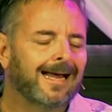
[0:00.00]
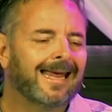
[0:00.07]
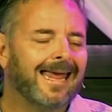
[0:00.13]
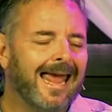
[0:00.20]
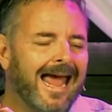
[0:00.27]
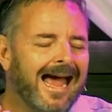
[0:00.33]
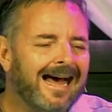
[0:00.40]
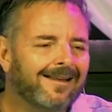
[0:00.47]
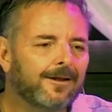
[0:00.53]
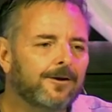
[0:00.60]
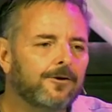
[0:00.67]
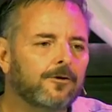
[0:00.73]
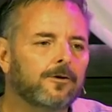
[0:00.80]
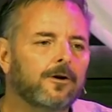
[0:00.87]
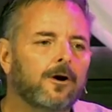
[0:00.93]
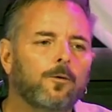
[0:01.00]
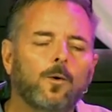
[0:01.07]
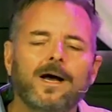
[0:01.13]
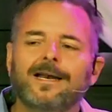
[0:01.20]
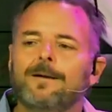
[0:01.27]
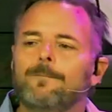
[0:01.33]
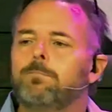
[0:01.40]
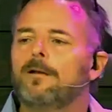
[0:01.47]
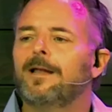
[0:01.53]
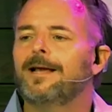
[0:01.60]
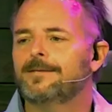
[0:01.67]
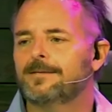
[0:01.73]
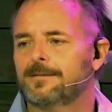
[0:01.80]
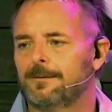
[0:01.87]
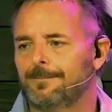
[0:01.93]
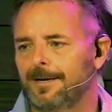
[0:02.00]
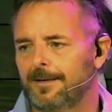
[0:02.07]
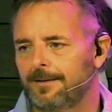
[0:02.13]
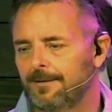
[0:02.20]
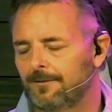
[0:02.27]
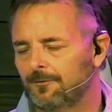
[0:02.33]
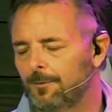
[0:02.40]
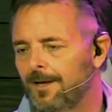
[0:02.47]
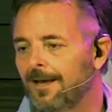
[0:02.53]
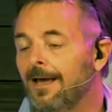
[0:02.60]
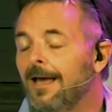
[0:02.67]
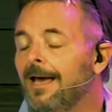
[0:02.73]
calendar a way to bless somebody this week.